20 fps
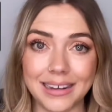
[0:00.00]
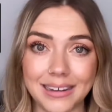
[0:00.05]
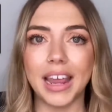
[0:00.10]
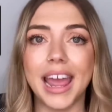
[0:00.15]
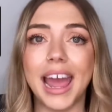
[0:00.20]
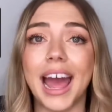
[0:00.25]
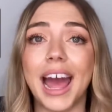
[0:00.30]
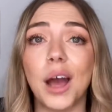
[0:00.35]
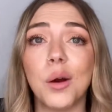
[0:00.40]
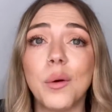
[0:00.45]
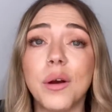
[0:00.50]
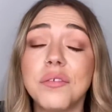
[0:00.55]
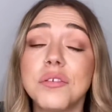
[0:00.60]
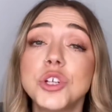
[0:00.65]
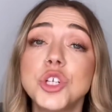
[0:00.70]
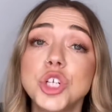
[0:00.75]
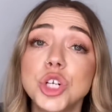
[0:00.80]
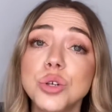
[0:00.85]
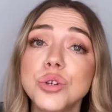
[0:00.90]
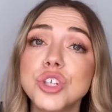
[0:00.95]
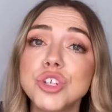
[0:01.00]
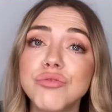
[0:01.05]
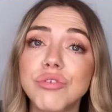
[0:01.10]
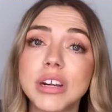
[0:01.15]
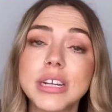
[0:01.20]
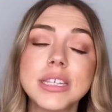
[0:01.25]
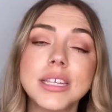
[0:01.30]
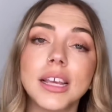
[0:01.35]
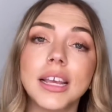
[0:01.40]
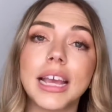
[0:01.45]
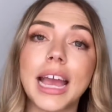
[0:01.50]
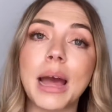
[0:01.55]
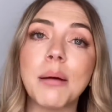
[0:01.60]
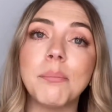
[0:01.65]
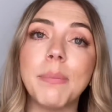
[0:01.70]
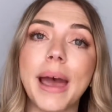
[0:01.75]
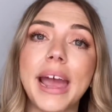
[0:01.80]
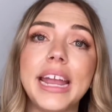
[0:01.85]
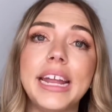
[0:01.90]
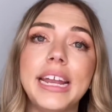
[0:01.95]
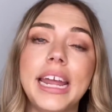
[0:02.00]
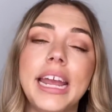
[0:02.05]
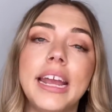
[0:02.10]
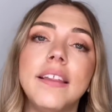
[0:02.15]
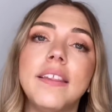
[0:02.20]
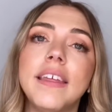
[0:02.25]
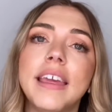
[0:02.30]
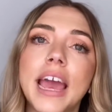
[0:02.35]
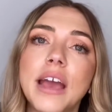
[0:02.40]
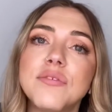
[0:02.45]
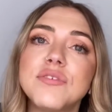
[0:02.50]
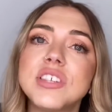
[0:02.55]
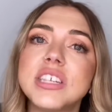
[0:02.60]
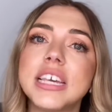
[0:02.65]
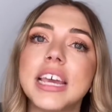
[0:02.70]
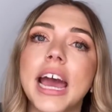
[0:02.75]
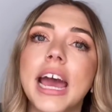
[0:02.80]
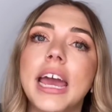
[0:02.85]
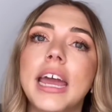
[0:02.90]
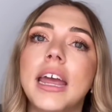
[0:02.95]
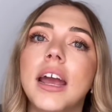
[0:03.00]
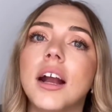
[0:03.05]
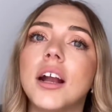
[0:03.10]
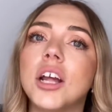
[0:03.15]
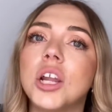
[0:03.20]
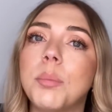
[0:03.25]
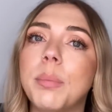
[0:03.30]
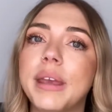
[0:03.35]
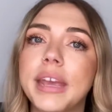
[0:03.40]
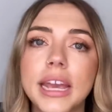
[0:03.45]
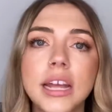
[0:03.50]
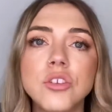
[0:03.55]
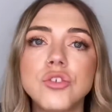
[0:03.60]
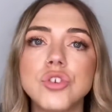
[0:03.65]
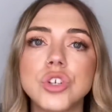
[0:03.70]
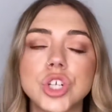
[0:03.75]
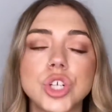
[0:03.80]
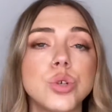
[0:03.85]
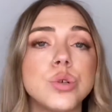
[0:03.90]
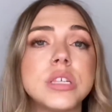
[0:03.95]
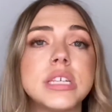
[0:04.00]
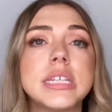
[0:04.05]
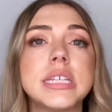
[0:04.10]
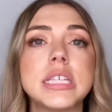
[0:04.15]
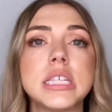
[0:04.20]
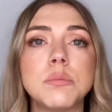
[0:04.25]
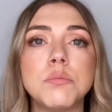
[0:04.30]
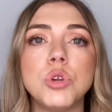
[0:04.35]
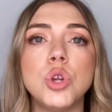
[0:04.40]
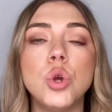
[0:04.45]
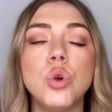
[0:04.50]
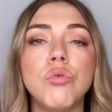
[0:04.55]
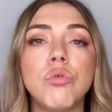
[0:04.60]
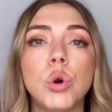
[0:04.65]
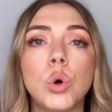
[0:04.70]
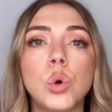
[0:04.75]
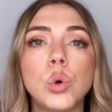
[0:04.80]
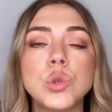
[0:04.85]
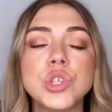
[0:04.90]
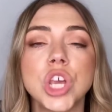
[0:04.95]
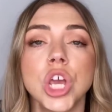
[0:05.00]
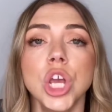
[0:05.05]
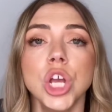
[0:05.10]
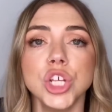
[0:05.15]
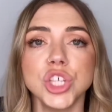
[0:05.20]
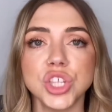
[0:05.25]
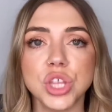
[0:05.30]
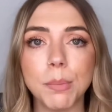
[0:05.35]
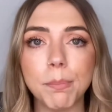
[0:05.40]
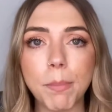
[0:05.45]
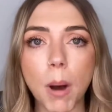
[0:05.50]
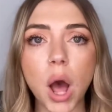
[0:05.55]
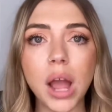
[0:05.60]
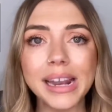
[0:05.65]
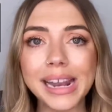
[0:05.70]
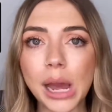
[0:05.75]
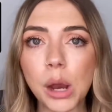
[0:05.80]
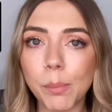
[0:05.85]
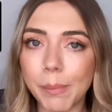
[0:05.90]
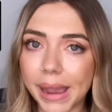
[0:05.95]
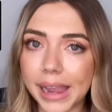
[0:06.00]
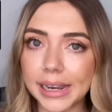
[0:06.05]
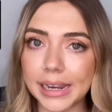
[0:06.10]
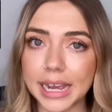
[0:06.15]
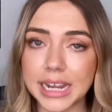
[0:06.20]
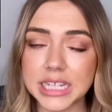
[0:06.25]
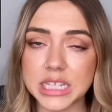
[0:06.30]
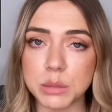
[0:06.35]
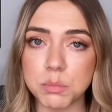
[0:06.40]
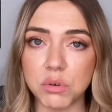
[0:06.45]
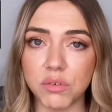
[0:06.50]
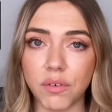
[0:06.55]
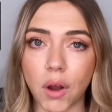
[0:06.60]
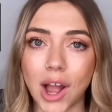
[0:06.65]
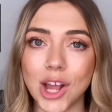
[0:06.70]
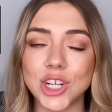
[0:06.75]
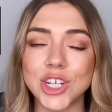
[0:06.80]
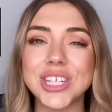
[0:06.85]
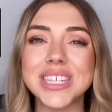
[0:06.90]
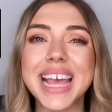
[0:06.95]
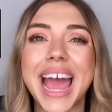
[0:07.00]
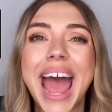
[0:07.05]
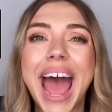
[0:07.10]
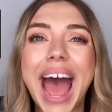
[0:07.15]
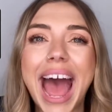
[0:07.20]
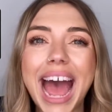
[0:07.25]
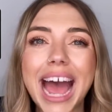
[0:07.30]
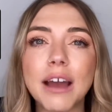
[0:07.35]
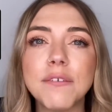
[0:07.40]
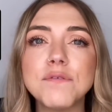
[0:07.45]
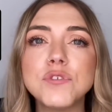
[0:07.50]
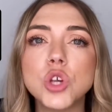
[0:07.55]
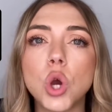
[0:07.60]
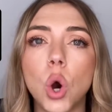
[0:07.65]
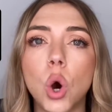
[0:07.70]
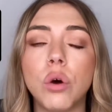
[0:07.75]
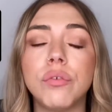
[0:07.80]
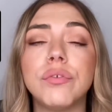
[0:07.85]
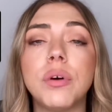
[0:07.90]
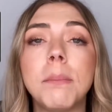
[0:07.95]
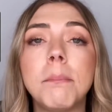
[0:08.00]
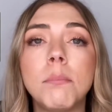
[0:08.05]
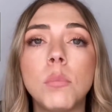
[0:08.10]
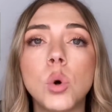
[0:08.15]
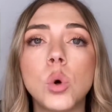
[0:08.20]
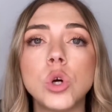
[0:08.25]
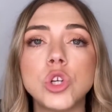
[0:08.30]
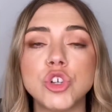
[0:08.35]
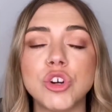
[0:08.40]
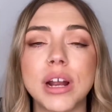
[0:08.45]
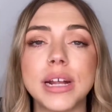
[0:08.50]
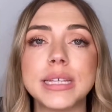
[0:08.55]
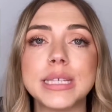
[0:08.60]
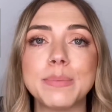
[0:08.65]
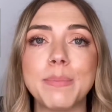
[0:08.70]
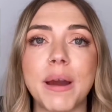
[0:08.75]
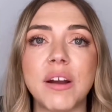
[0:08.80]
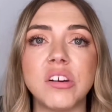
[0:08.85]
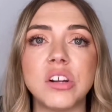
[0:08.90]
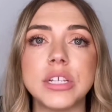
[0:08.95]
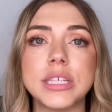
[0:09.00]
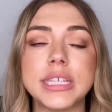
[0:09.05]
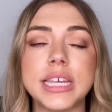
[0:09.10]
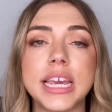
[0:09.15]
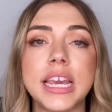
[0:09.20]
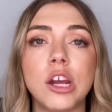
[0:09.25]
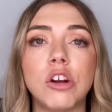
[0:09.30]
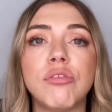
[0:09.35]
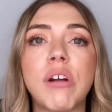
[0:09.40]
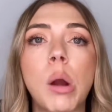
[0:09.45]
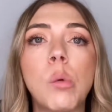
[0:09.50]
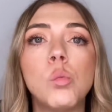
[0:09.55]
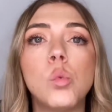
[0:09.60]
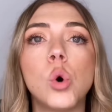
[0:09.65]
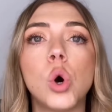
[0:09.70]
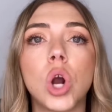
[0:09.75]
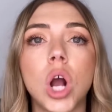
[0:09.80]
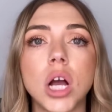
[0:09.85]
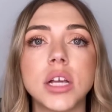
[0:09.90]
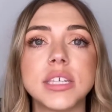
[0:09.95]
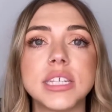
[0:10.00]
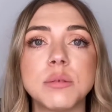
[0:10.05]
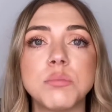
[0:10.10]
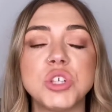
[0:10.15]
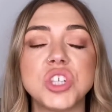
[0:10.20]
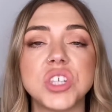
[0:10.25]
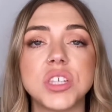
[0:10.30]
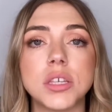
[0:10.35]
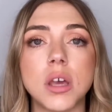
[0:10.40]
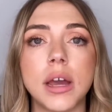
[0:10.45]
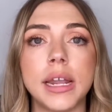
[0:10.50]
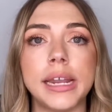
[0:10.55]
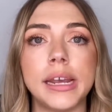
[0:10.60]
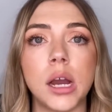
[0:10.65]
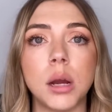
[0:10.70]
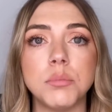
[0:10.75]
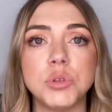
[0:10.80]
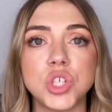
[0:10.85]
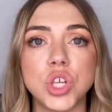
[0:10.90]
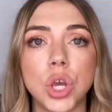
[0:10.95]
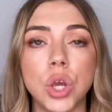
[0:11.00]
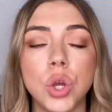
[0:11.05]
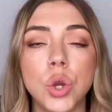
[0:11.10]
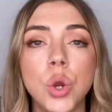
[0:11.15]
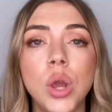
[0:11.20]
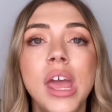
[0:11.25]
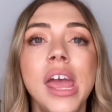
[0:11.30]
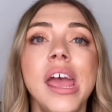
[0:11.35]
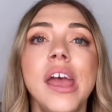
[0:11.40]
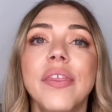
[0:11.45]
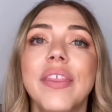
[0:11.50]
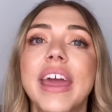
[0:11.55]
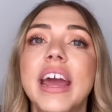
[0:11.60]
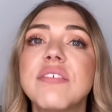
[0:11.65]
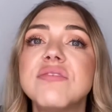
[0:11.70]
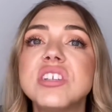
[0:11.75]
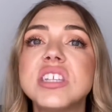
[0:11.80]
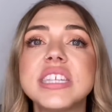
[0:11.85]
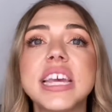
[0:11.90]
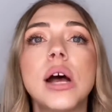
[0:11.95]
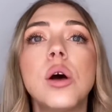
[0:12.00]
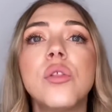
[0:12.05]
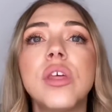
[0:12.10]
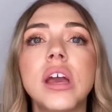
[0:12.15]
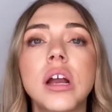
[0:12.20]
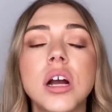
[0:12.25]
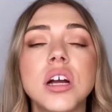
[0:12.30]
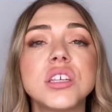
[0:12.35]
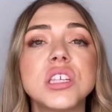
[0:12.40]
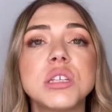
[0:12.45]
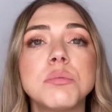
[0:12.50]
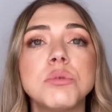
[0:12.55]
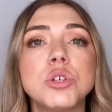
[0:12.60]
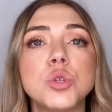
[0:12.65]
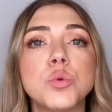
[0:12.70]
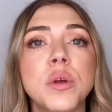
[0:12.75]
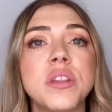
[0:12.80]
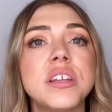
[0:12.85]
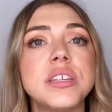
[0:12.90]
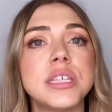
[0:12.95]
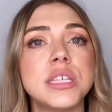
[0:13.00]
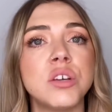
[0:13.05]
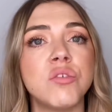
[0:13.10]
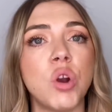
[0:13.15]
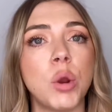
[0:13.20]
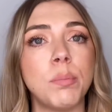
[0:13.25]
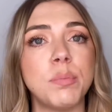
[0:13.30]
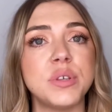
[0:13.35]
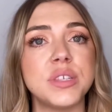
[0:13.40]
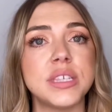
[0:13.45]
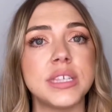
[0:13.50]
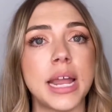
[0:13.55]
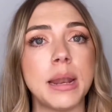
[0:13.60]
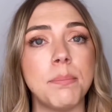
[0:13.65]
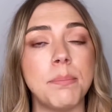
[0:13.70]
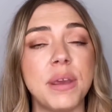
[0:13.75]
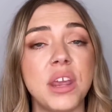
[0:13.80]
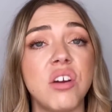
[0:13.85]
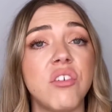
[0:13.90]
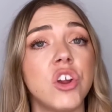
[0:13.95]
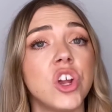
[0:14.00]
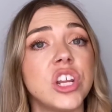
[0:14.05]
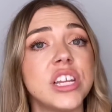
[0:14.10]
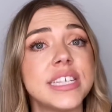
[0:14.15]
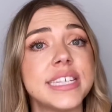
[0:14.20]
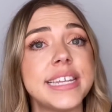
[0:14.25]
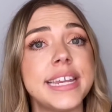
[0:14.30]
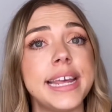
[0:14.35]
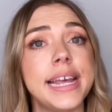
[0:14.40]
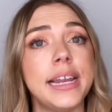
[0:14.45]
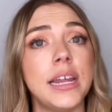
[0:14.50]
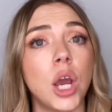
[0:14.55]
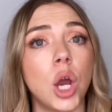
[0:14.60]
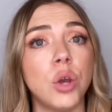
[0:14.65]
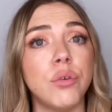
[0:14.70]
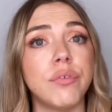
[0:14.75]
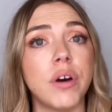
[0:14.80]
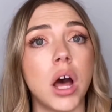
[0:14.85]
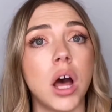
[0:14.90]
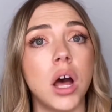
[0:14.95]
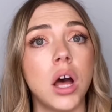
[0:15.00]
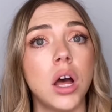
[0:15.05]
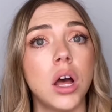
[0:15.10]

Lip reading: However, due to recent campaigning, the FCA are going to be introducing some new rules so that buy now, pay later providers have to offer more transparency around what customers are signing up to. They have to tell their customers when the 0% period is nearly over,